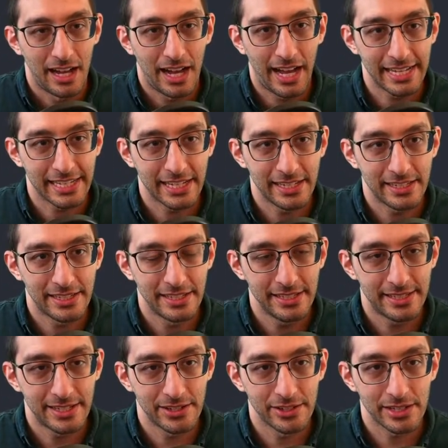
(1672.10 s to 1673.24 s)
I can
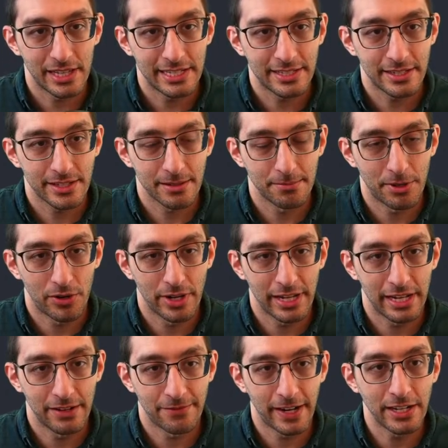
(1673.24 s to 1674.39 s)
deserialize this component,
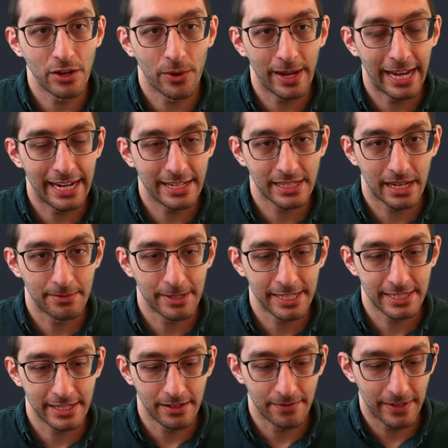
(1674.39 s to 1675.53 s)
and if I know ahead of time that
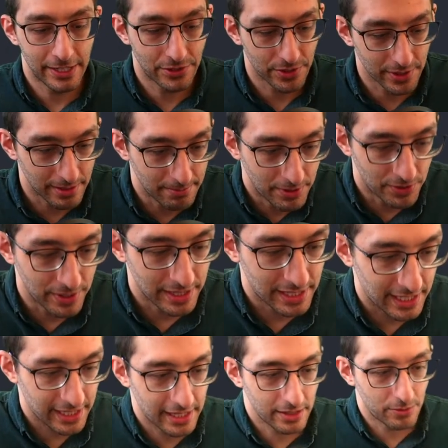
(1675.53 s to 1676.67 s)
it's an adventurer component, then
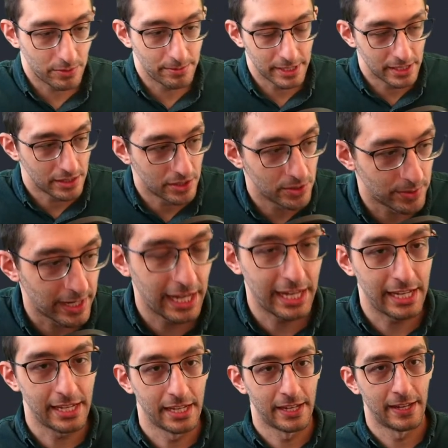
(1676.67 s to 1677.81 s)
I think we'll be
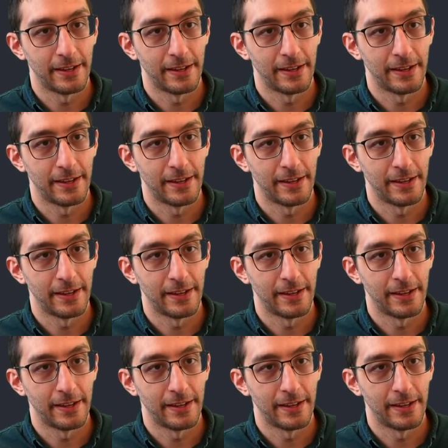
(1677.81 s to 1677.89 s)
okay.